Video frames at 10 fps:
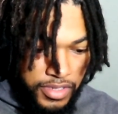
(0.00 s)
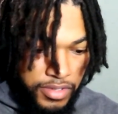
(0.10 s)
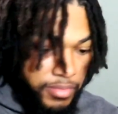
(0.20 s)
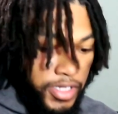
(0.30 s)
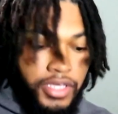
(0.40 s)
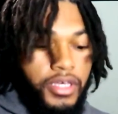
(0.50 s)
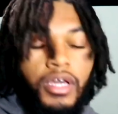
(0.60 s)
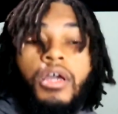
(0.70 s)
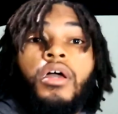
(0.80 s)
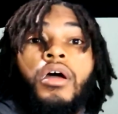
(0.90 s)
Go back in.
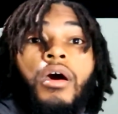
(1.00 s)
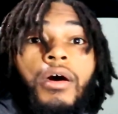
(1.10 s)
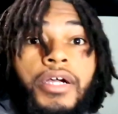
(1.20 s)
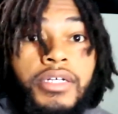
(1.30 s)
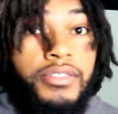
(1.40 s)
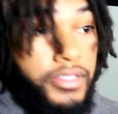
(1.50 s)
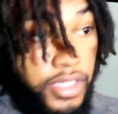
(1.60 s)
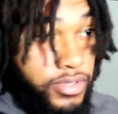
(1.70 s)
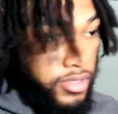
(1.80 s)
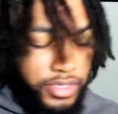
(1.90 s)
All right,
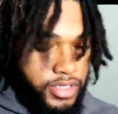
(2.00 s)
so